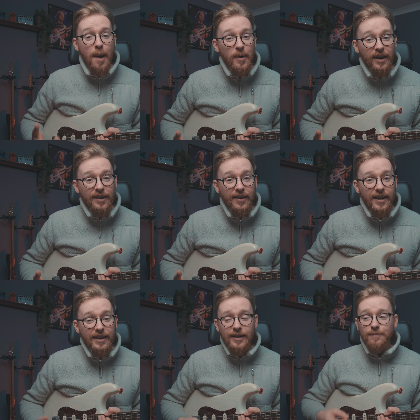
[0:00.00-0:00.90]
Am I gonna
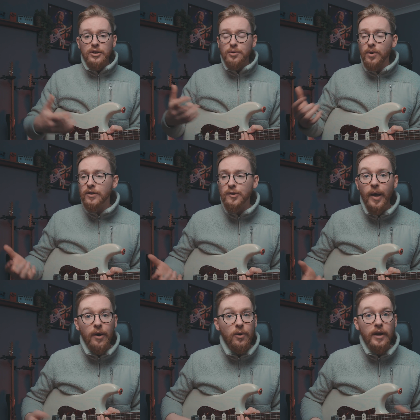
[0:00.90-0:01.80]
like it? And to answer
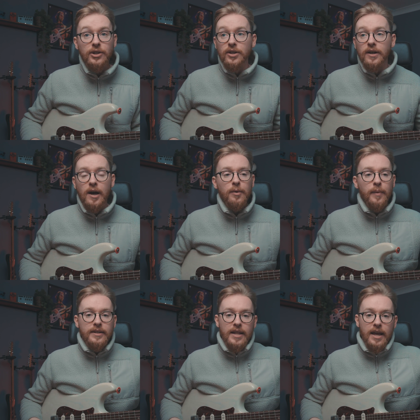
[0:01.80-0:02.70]
my own question a couple of
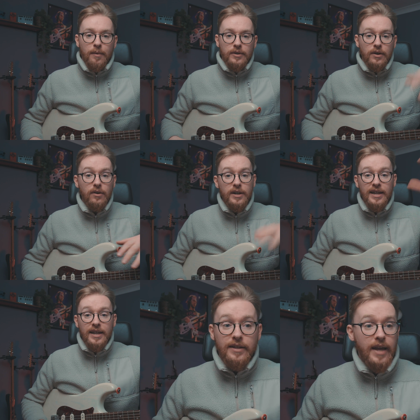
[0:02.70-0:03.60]
weeks later, once I got
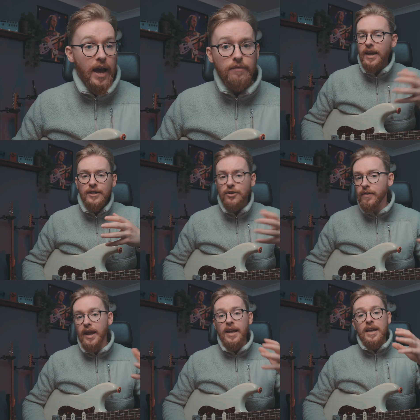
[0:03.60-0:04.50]
it, yeah, it's
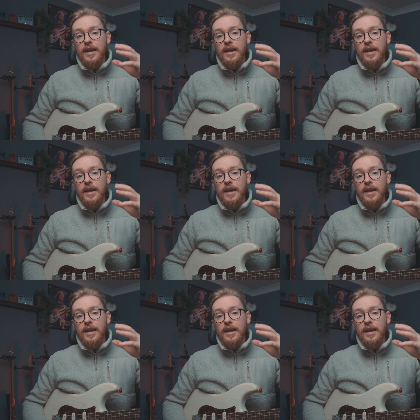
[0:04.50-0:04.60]
great.